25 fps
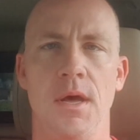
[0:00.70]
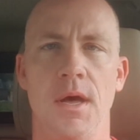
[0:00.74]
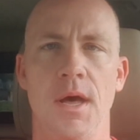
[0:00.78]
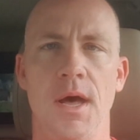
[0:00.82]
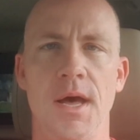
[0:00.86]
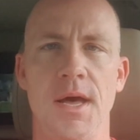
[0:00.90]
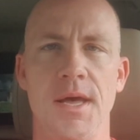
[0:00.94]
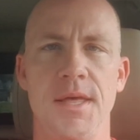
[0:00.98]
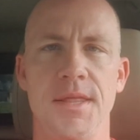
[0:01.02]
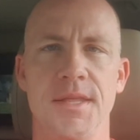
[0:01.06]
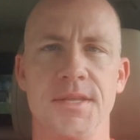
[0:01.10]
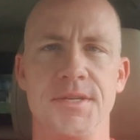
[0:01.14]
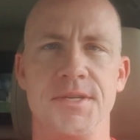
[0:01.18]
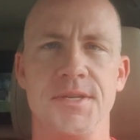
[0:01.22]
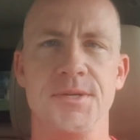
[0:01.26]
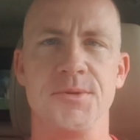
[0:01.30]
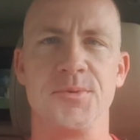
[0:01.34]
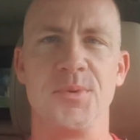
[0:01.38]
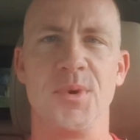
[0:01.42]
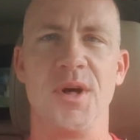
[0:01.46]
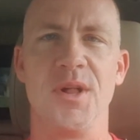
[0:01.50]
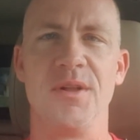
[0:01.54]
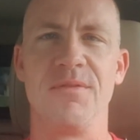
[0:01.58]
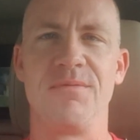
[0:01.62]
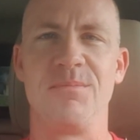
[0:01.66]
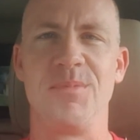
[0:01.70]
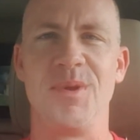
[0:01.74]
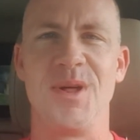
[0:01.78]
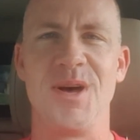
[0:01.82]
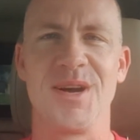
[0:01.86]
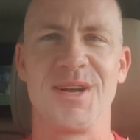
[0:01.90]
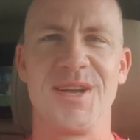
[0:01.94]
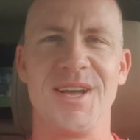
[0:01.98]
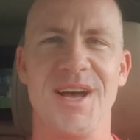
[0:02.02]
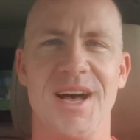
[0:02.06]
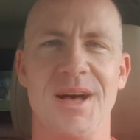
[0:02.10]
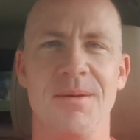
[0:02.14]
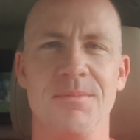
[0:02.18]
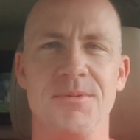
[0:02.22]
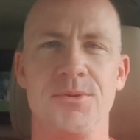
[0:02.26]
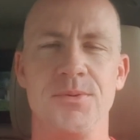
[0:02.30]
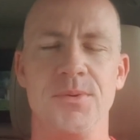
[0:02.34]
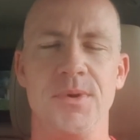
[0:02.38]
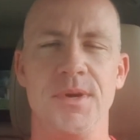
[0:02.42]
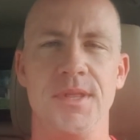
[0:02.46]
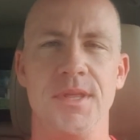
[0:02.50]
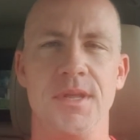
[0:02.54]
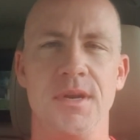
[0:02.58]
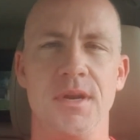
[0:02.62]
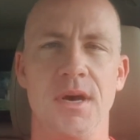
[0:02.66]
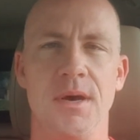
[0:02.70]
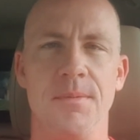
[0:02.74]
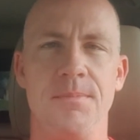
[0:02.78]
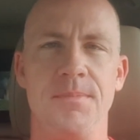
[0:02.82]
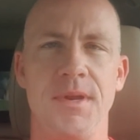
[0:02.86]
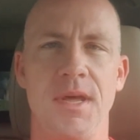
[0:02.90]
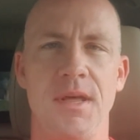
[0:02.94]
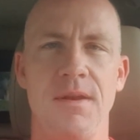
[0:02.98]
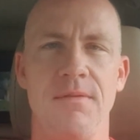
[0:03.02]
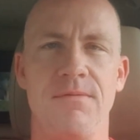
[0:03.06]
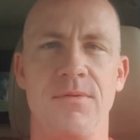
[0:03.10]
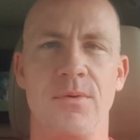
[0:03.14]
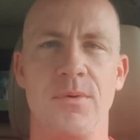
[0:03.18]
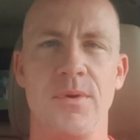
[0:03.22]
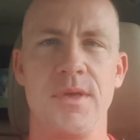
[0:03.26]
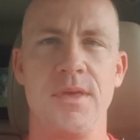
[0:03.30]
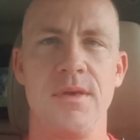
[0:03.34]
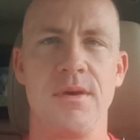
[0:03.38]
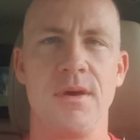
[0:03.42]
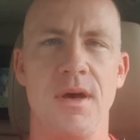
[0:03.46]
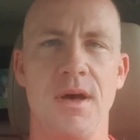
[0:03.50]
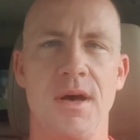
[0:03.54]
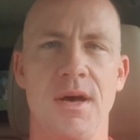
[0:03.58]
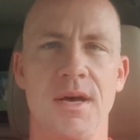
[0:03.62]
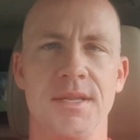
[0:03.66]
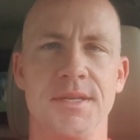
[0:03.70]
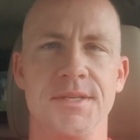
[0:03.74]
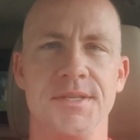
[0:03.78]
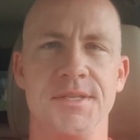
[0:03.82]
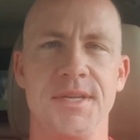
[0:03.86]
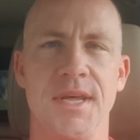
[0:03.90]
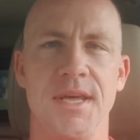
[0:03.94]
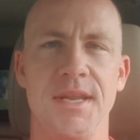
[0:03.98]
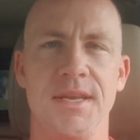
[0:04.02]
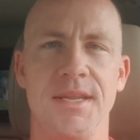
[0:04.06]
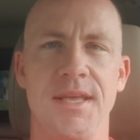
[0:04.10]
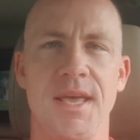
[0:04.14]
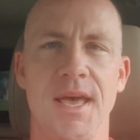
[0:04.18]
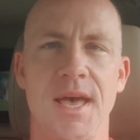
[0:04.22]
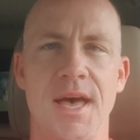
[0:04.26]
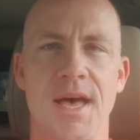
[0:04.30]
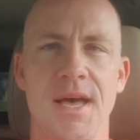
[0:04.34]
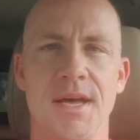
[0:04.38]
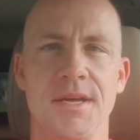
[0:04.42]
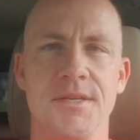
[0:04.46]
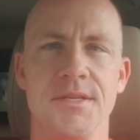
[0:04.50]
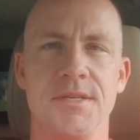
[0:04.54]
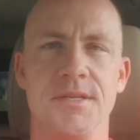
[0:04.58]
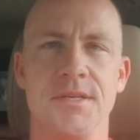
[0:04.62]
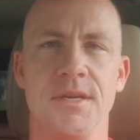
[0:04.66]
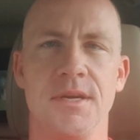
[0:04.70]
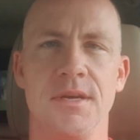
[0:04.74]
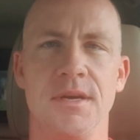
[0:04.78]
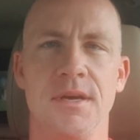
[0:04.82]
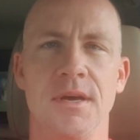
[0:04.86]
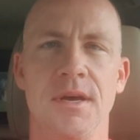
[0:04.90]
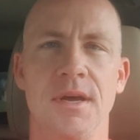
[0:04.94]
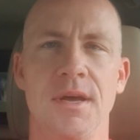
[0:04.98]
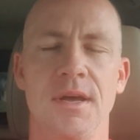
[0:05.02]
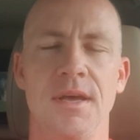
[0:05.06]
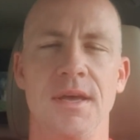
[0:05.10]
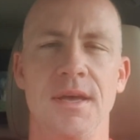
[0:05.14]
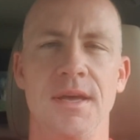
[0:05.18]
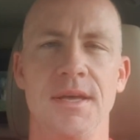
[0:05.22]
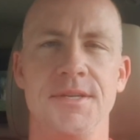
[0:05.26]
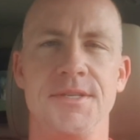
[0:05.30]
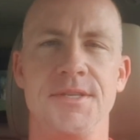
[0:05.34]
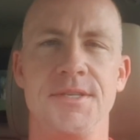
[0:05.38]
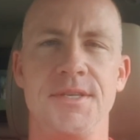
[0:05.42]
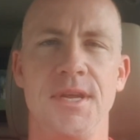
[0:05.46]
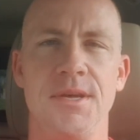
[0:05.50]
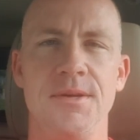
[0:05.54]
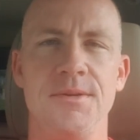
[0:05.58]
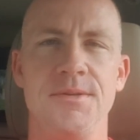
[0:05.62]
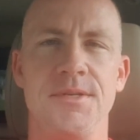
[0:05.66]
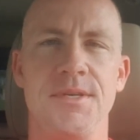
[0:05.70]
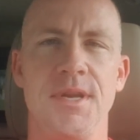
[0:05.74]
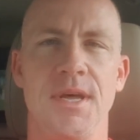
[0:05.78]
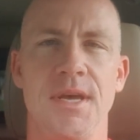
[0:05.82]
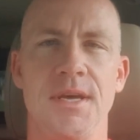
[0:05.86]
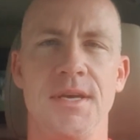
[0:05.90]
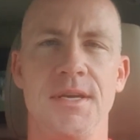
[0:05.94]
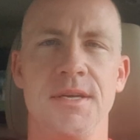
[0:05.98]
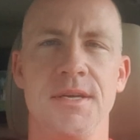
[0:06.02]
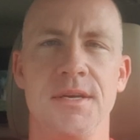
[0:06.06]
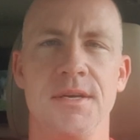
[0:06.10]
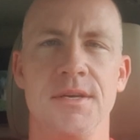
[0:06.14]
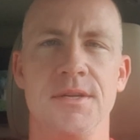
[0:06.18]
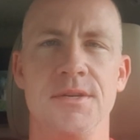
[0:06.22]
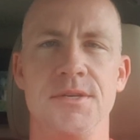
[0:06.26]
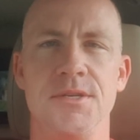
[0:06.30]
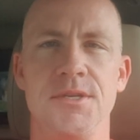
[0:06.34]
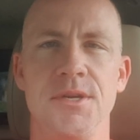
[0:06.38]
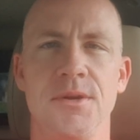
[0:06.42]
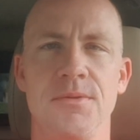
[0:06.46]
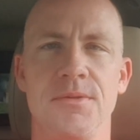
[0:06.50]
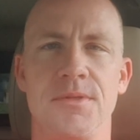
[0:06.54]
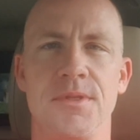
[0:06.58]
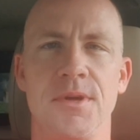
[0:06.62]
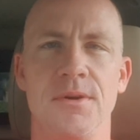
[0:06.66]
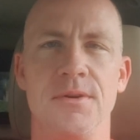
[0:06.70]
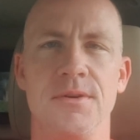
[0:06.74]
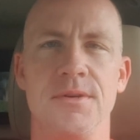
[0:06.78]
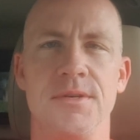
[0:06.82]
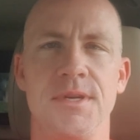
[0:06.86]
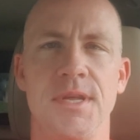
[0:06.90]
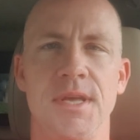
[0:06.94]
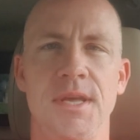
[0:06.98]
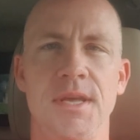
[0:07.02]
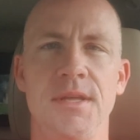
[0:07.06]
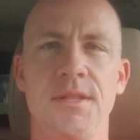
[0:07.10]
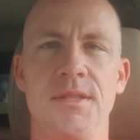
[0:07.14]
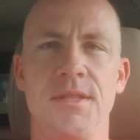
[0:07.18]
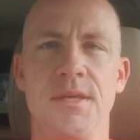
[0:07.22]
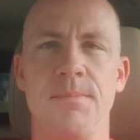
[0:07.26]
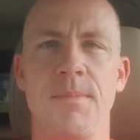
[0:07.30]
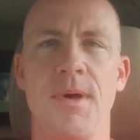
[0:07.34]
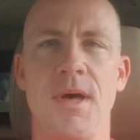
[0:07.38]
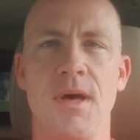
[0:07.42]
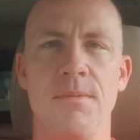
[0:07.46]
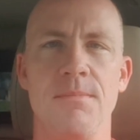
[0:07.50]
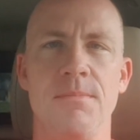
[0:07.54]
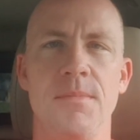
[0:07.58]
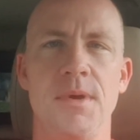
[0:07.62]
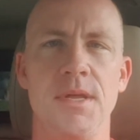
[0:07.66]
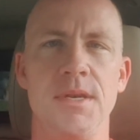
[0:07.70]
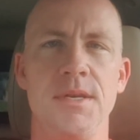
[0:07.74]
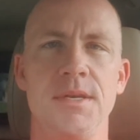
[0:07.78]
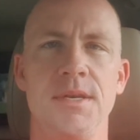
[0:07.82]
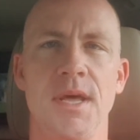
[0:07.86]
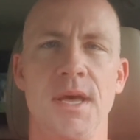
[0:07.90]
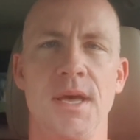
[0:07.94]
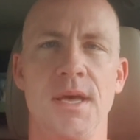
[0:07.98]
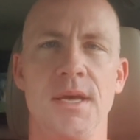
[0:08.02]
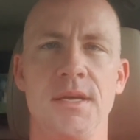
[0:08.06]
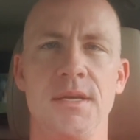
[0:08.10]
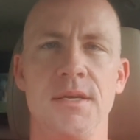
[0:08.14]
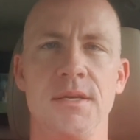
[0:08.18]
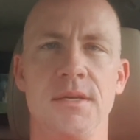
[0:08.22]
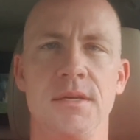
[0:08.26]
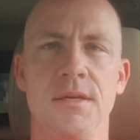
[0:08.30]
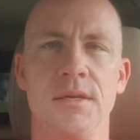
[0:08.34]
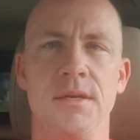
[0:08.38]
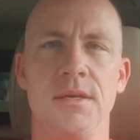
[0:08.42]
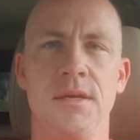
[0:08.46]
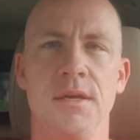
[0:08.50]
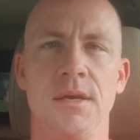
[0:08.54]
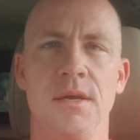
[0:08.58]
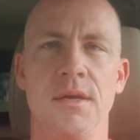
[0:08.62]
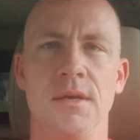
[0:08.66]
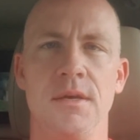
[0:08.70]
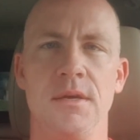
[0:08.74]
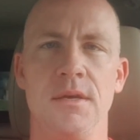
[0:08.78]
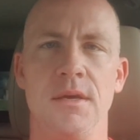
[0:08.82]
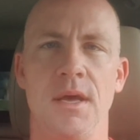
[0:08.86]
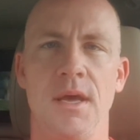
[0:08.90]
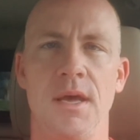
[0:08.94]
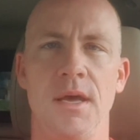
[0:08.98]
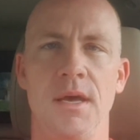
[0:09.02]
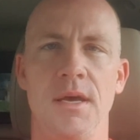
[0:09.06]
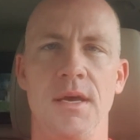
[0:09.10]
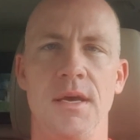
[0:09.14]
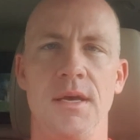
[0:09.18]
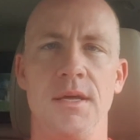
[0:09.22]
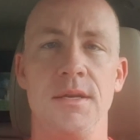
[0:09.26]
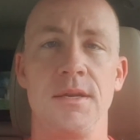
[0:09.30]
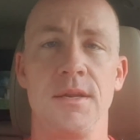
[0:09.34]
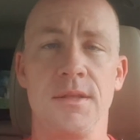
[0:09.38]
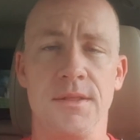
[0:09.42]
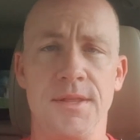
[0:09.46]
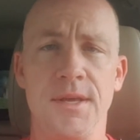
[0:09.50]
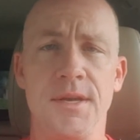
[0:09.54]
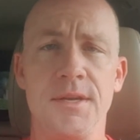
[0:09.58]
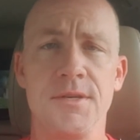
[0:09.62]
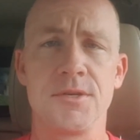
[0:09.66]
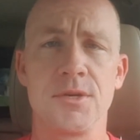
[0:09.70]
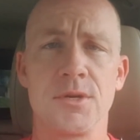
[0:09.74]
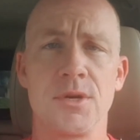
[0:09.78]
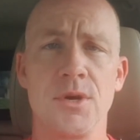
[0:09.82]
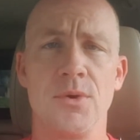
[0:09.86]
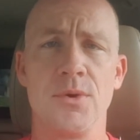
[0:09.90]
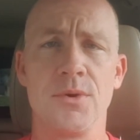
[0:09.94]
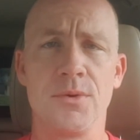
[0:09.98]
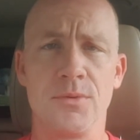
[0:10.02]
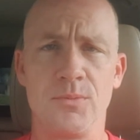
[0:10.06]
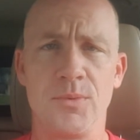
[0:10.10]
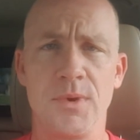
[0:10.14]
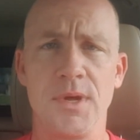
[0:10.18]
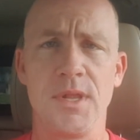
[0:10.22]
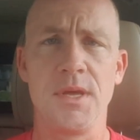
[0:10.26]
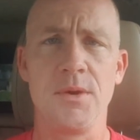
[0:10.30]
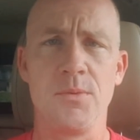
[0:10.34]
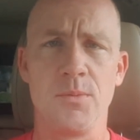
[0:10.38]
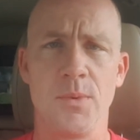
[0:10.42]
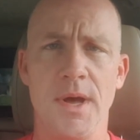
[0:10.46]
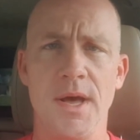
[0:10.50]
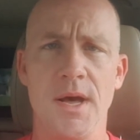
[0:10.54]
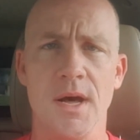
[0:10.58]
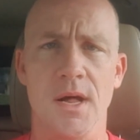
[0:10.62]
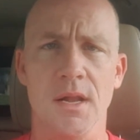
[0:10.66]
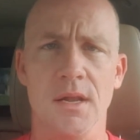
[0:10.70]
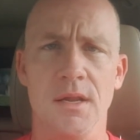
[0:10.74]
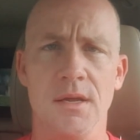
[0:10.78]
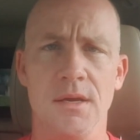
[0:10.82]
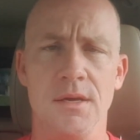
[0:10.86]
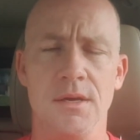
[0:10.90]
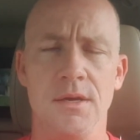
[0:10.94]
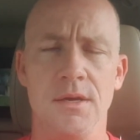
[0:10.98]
Hi, this is Rolf, Block Ops, with an update for you on Zencash. It's Tuesday, June 13th, about midday, and things are going really well.